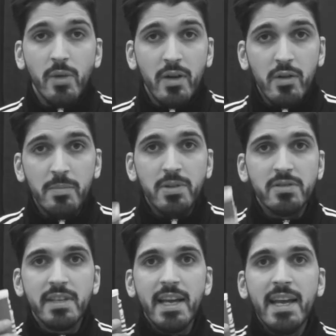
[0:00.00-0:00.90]
I will
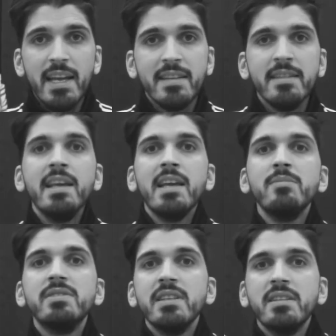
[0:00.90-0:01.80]
put the 8
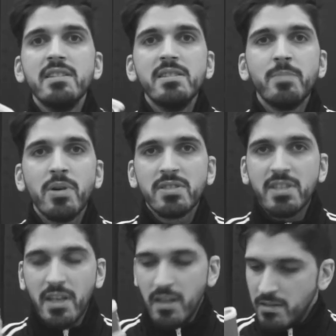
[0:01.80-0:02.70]
names in this
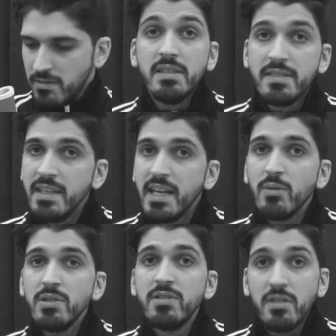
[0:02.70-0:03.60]
boxing glove and then I
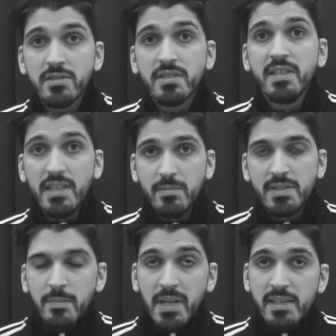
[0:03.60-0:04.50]
will draw the
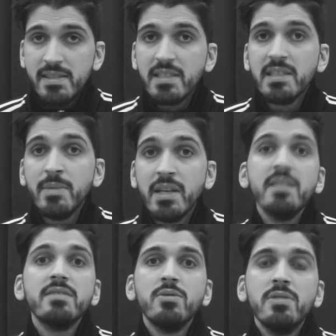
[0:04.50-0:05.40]
teams, placing them in
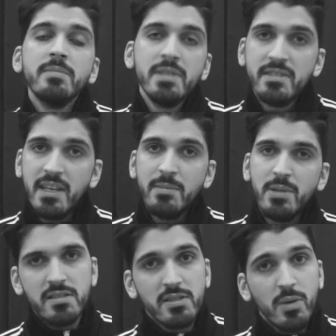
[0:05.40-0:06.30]
a tournament
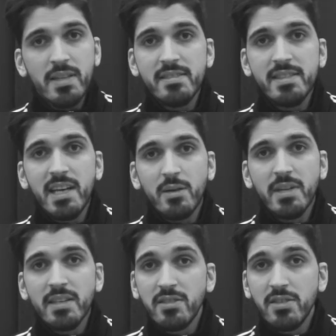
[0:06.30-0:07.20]
table. So let's see how
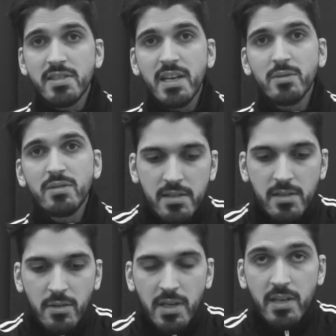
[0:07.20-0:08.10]
that turns out.
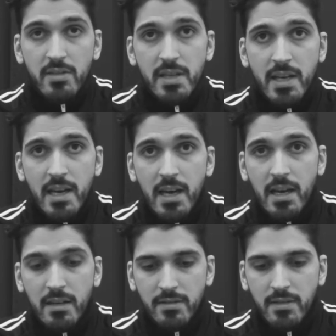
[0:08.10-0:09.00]
So here I
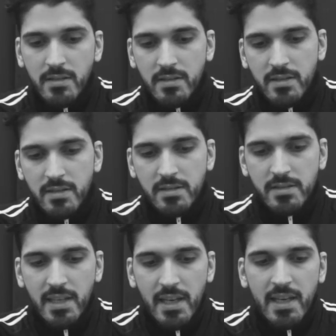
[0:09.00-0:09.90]
have
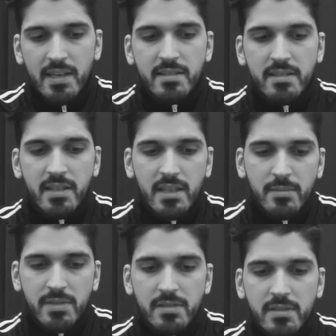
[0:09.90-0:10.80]
the 8
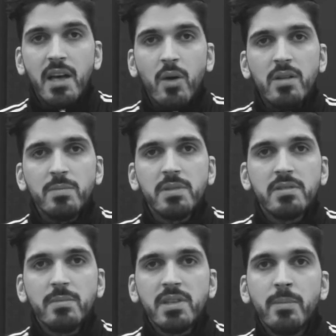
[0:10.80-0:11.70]
teams. Now I'll
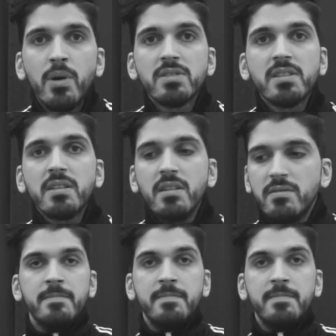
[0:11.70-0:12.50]
put them in the boxing glove.